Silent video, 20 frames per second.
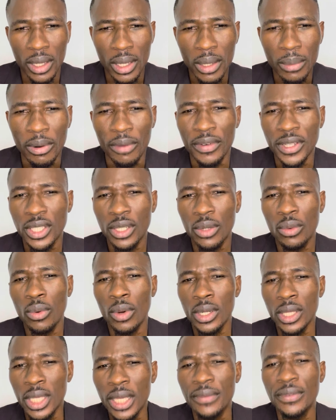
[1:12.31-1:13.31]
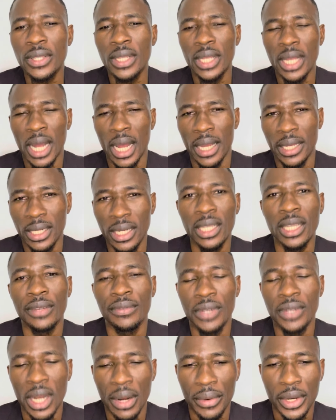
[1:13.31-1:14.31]
Prophetic word gives guide and gives
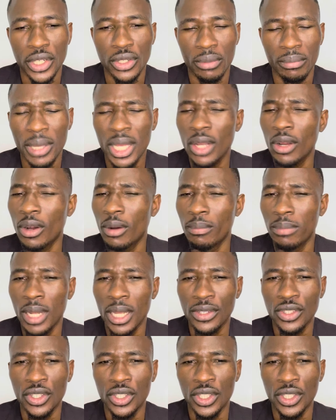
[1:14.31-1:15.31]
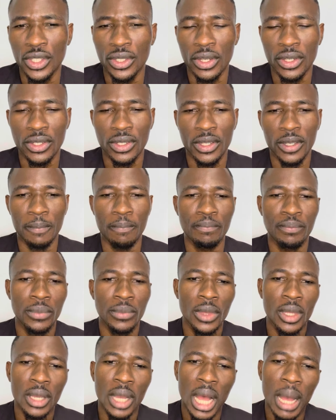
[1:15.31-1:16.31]
direction. May God bless you in Jesus' name.
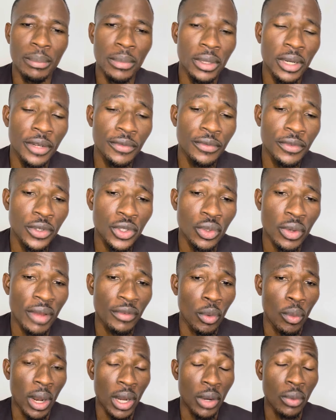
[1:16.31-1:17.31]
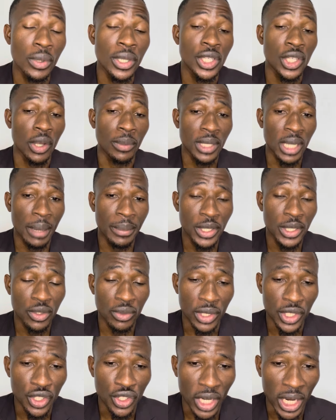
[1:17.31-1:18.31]
I'm grateful to everyone who is subscribing to
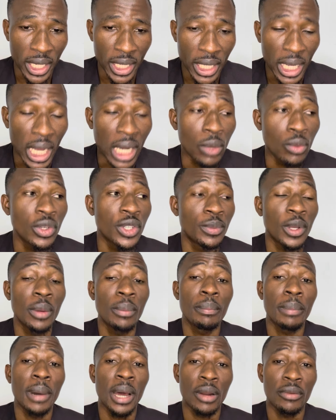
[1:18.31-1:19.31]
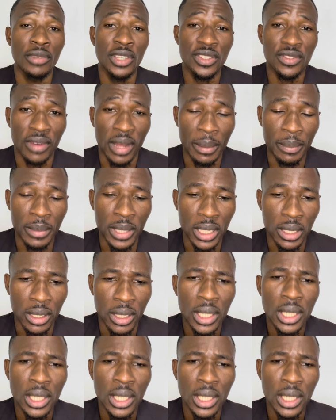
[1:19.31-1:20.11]
this channel and who is become part of this family.